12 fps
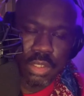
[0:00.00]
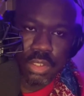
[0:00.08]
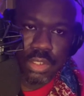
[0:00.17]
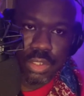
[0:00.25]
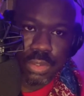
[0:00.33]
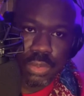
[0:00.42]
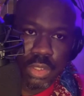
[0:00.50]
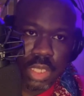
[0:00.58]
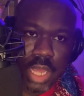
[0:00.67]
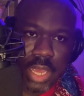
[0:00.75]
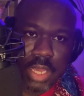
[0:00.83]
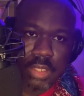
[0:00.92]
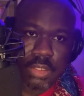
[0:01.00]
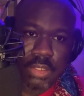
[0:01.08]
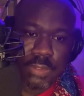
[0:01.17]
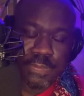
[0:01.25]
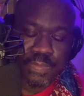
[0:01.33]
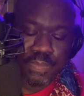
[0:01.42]
Tuesdays
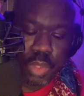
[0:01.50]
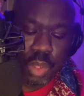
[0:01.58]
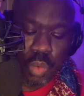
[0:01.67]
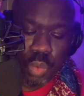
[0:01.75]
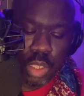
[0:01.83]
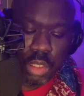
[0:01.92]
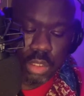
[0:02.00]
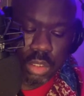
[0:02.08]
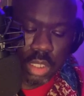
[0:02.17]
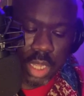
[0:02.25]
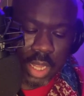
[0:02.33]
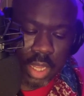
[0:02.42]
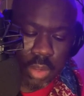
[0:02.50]
we'll uh,